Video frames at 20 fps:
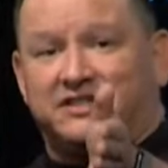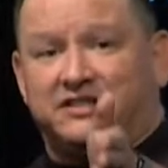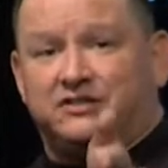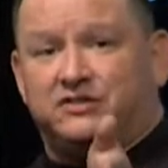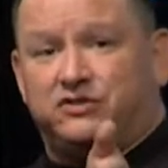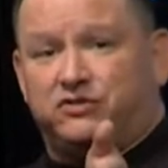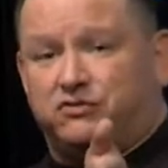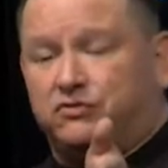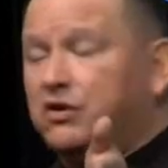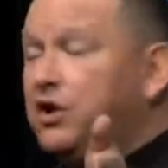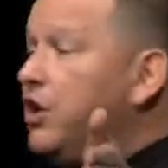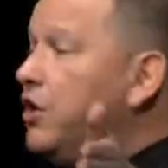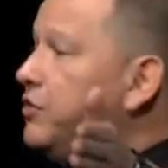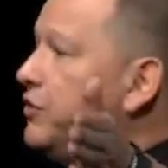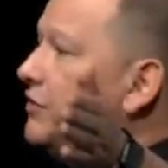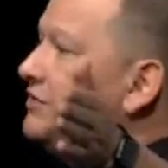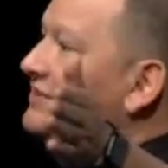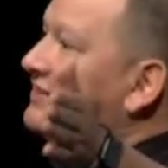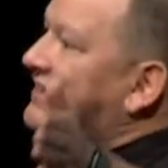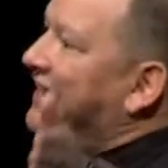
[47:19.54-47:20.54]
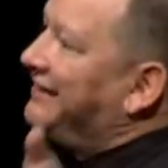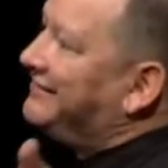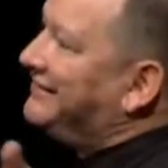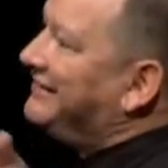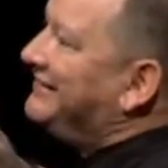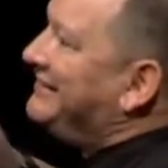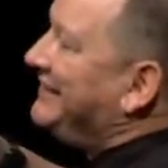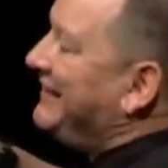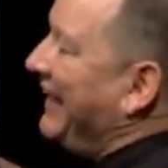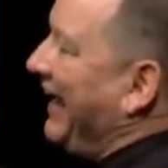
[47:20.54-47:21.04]
into, those
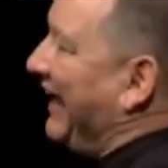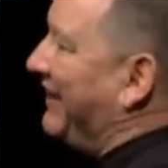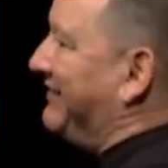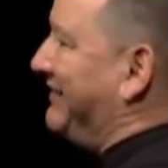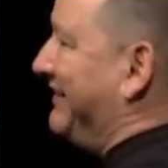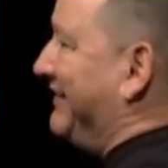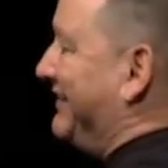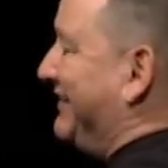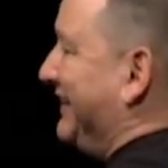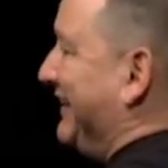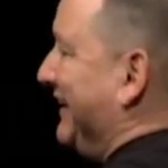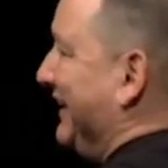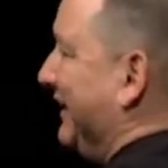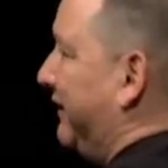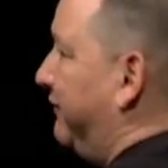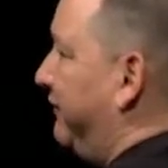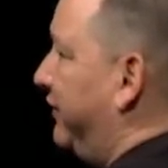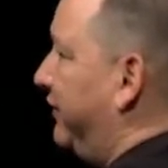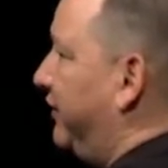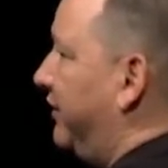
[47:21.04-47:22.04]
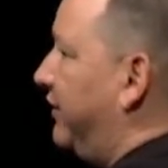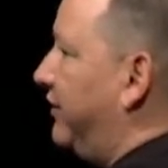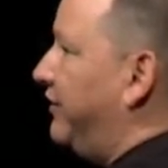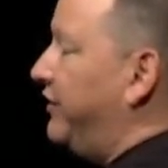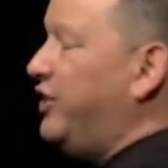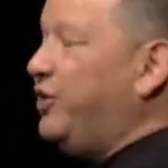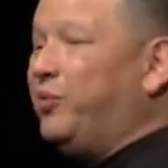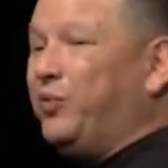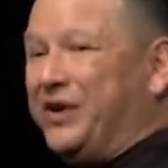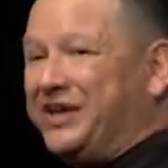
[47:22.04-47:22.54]
yeses he asks us to give,
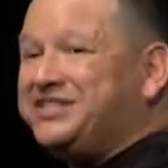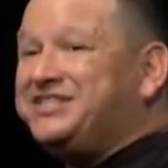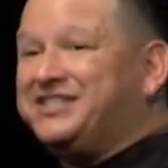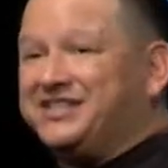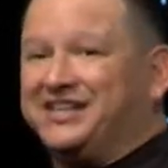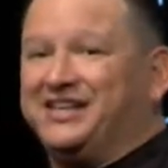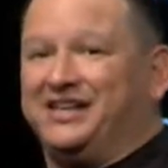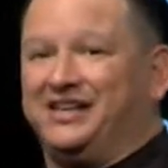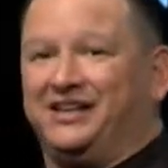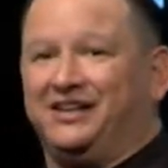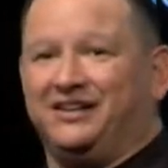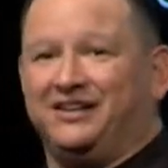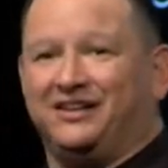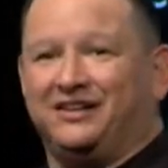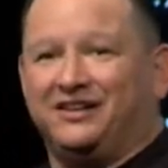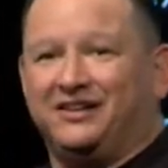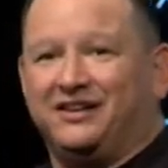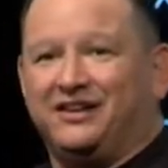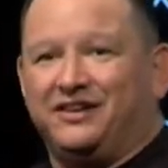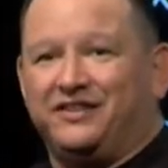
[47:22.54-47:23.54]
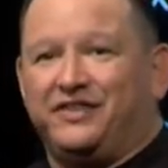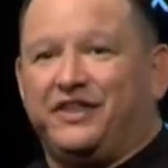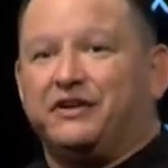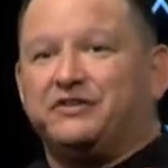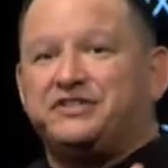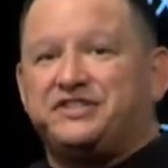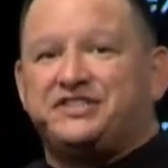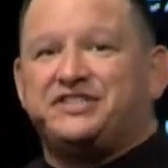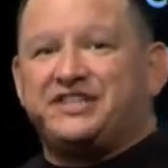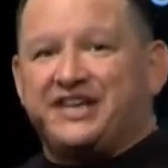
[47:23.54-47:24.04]
they're risky, they're
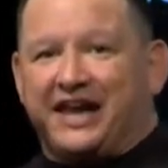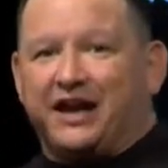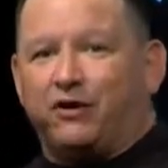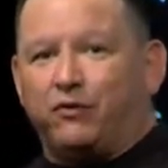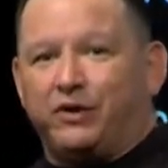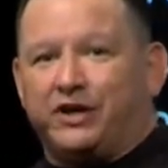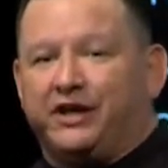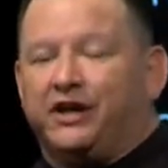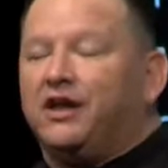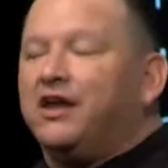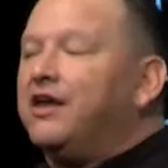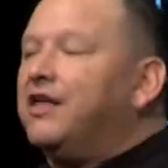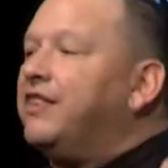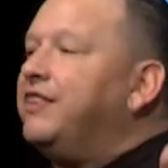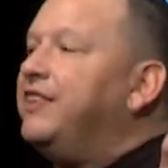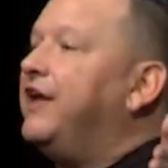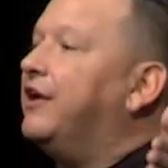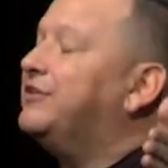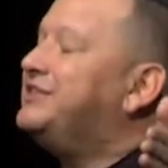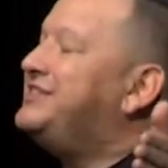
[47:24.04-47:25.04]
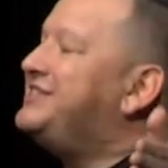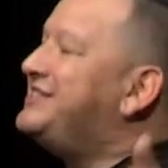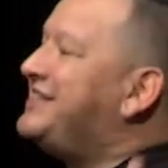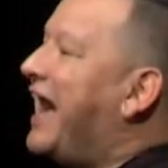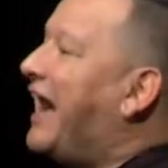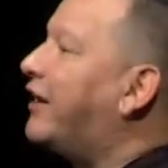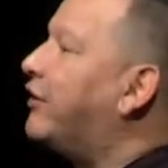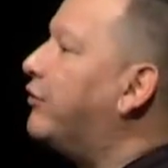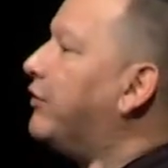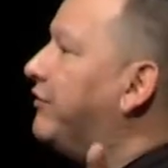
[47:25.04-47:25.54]
scary, they're
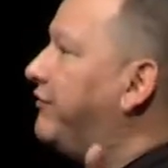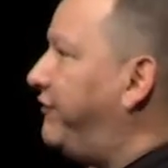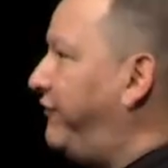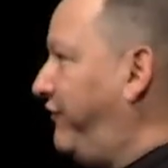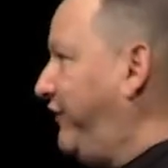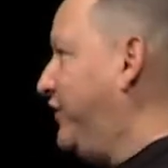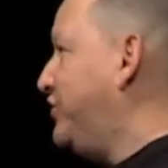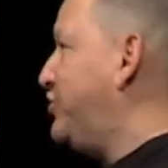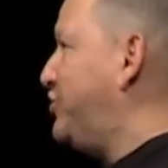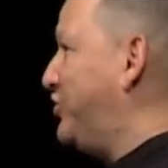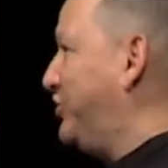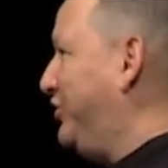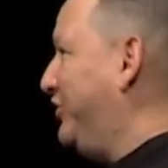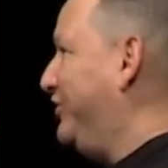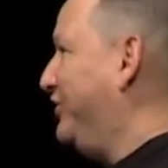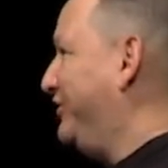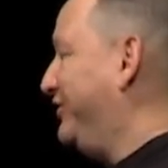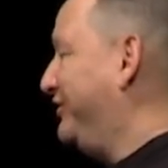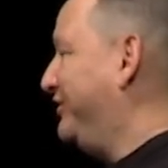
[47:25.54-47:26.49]
sacrificial.